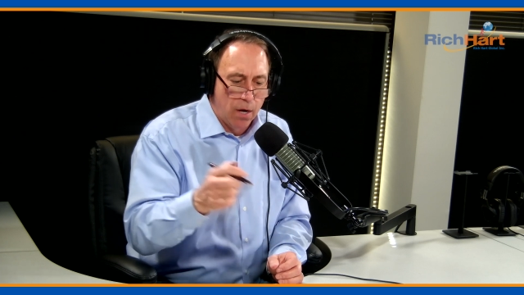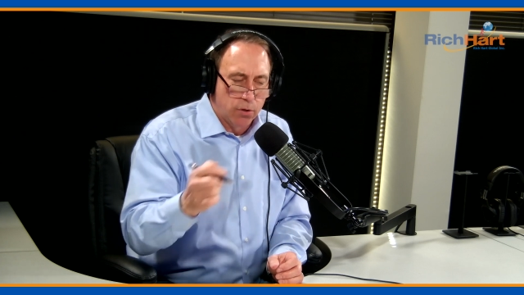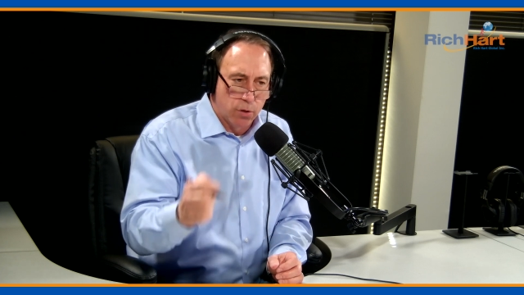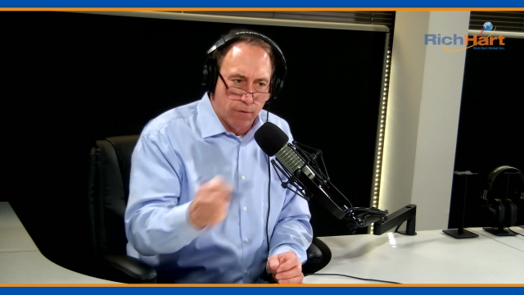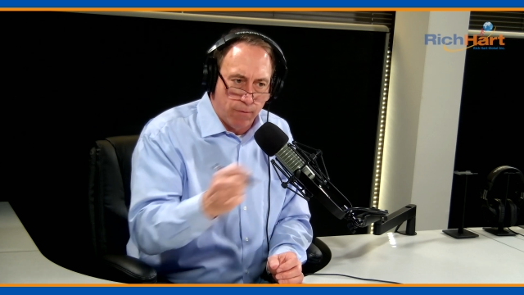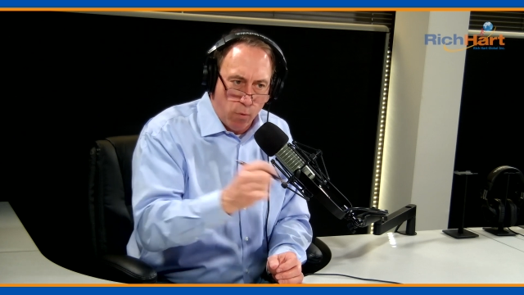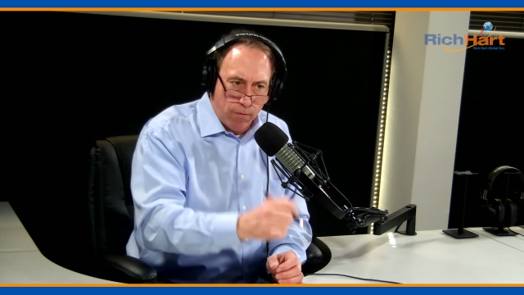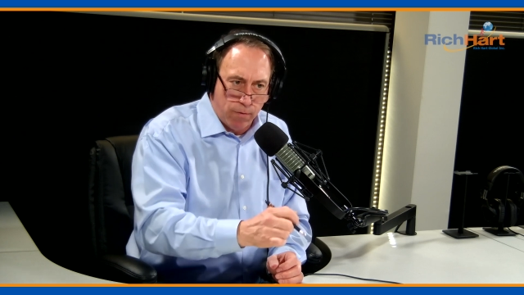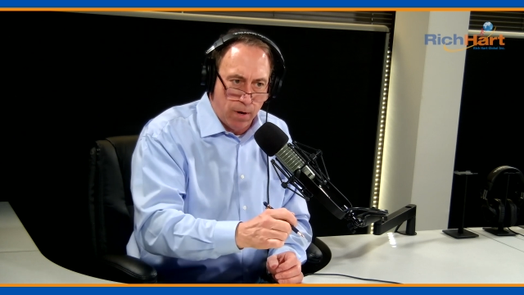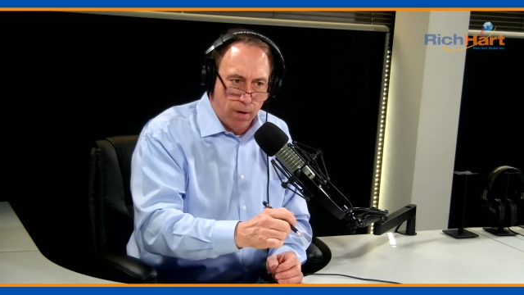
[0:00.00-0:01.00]
to the
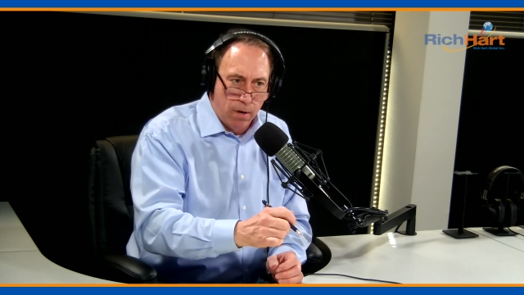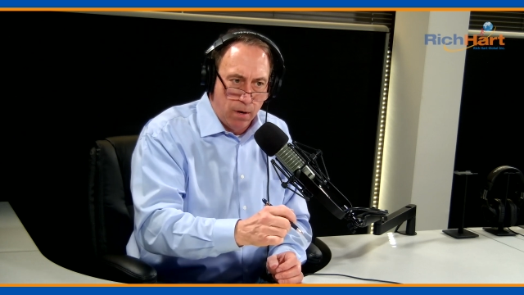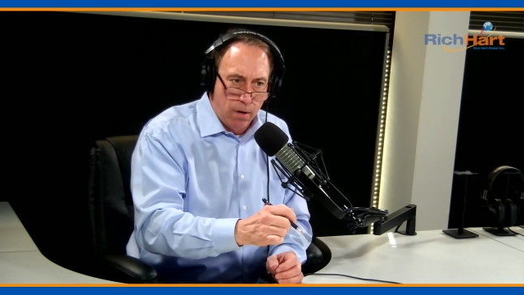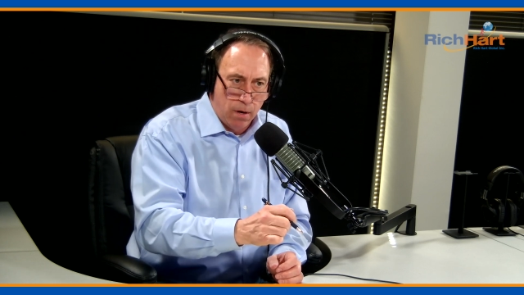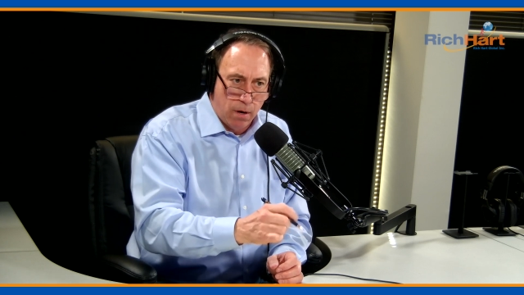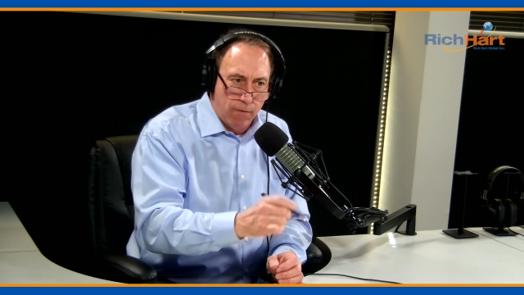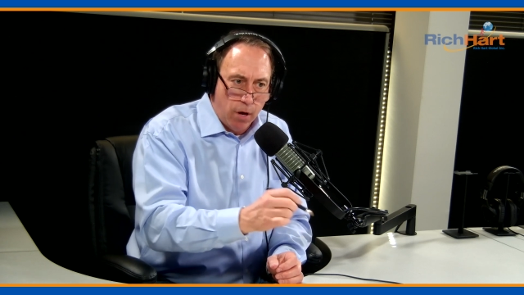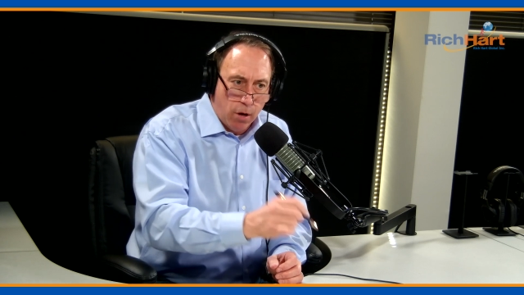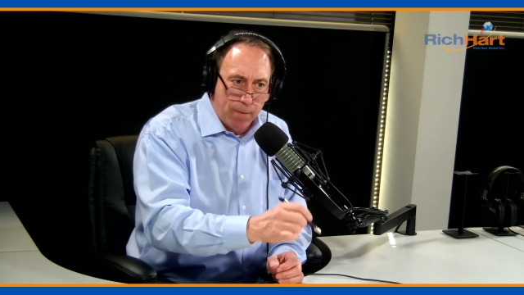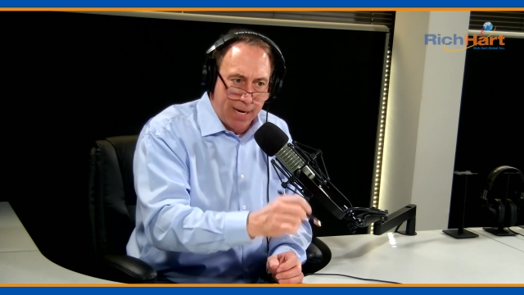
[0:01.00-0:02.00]
forefront of
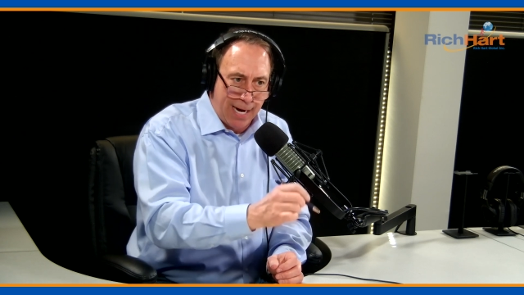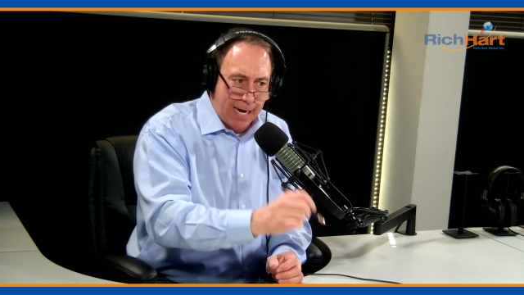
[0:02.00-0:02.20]
helping,